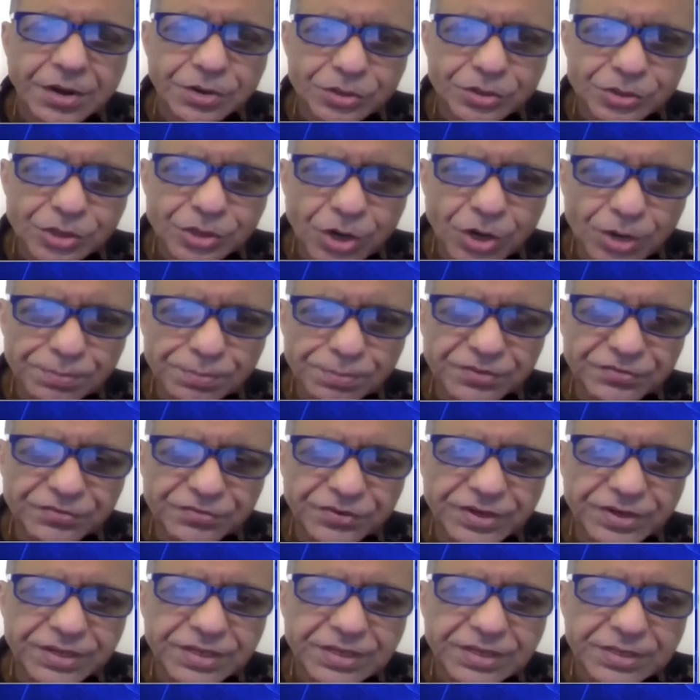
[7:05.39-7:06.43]
On top of
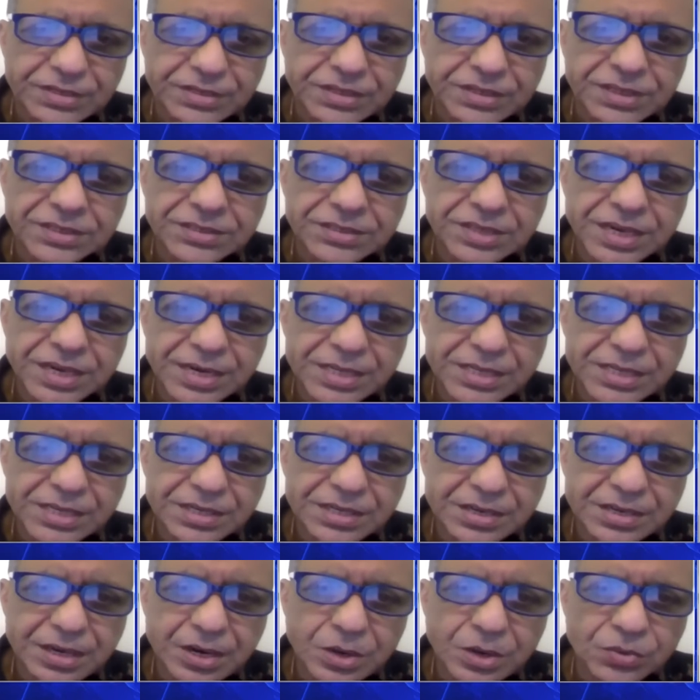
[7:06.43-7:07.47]
it, there is another
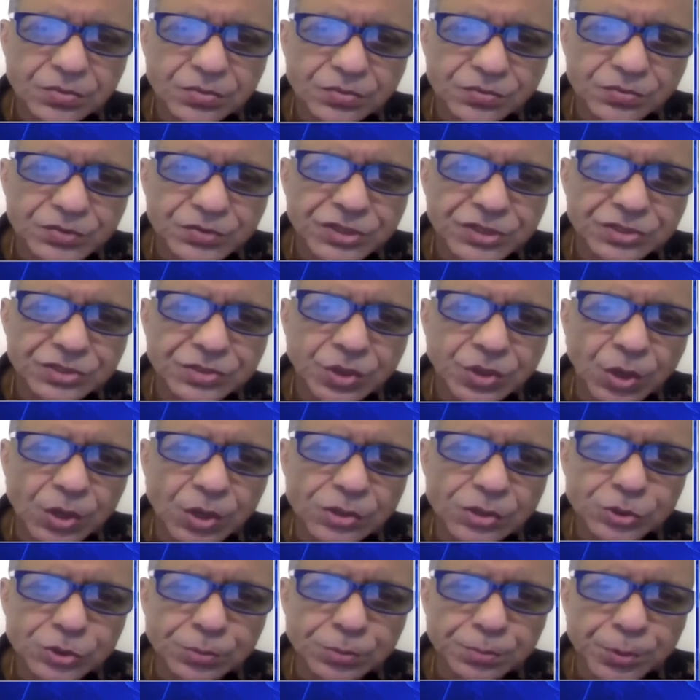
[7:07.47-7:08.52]
crown, which is
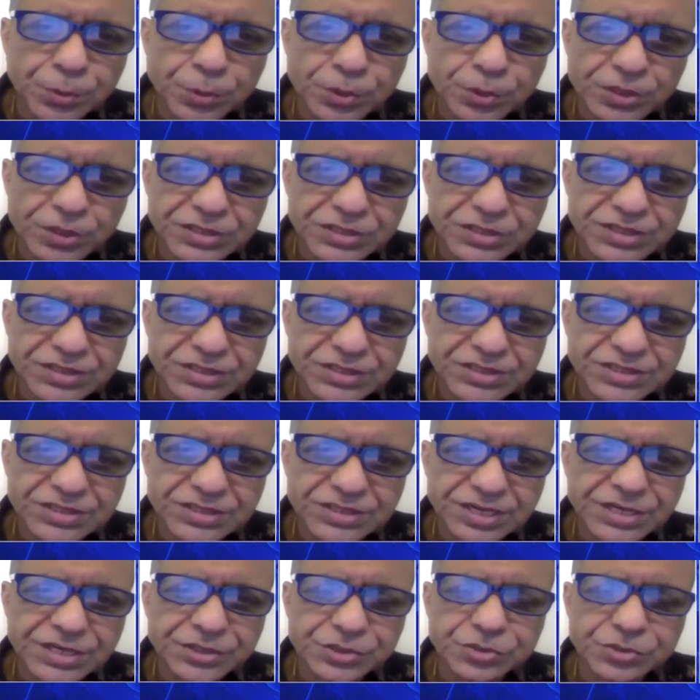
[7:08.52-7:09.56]
also pro-disease
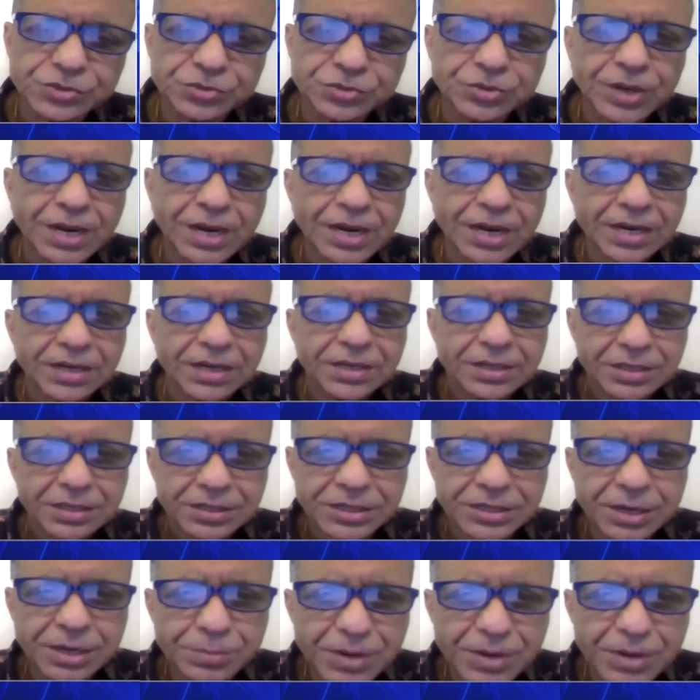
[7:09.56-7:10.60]
state. So you are
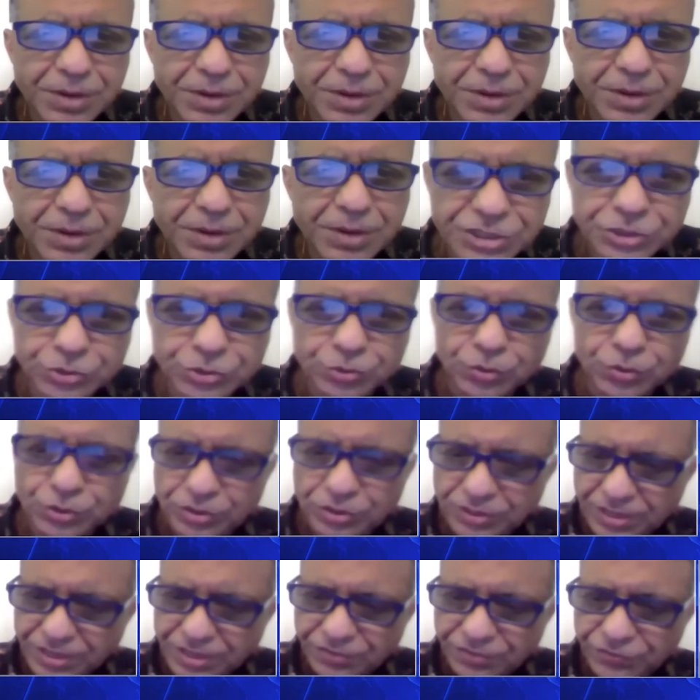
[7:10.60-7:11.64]
double-edged
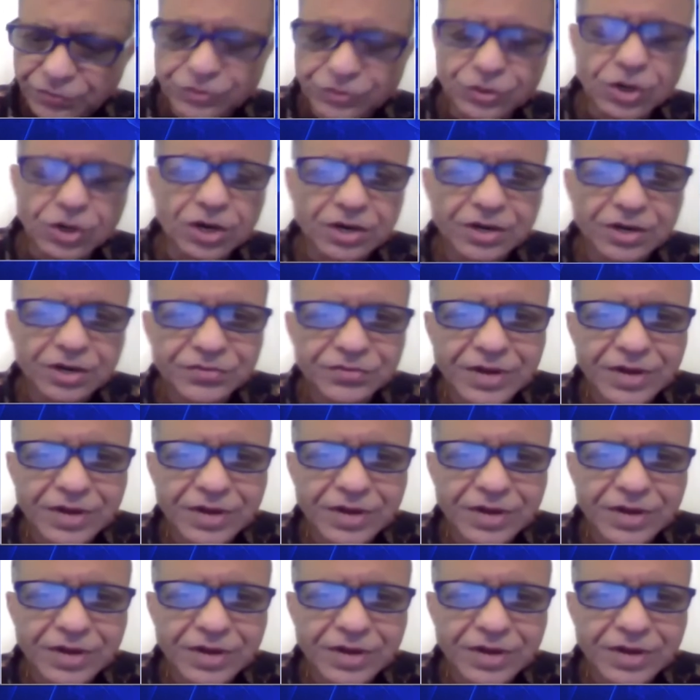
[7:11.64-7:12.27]
sword if you talk of